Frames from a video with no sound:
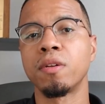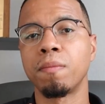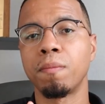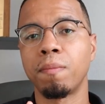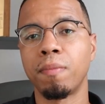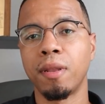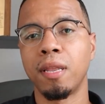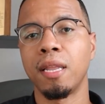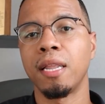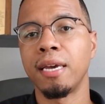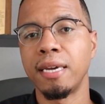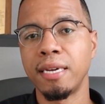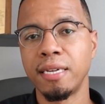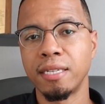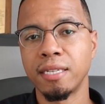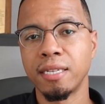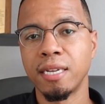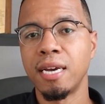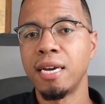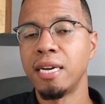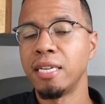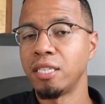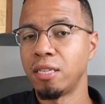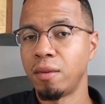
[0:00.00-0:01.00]
in place
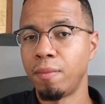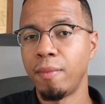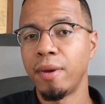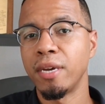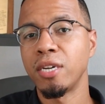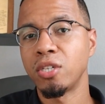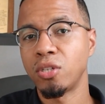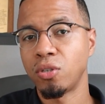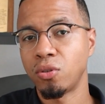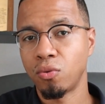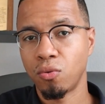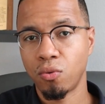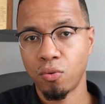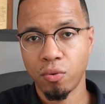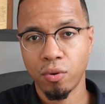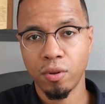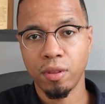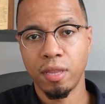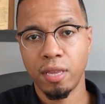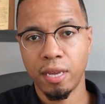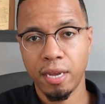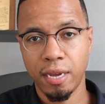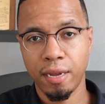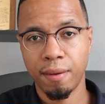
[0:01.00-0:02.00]
to make sure
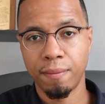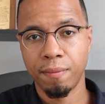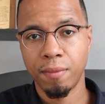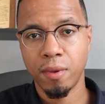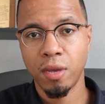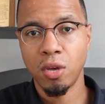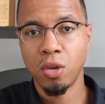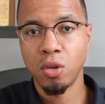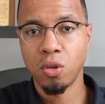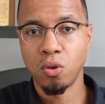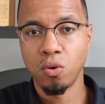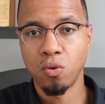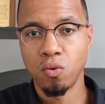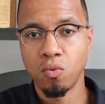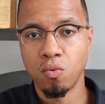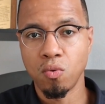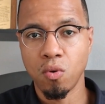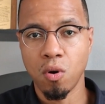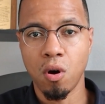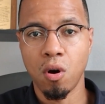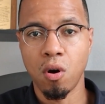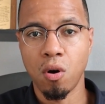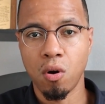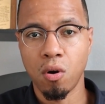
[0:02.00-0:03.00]
that
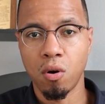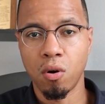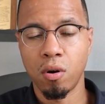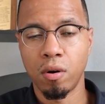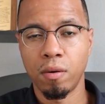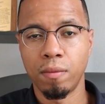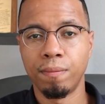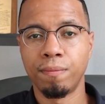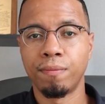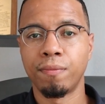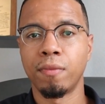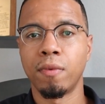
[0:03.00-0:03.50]
you are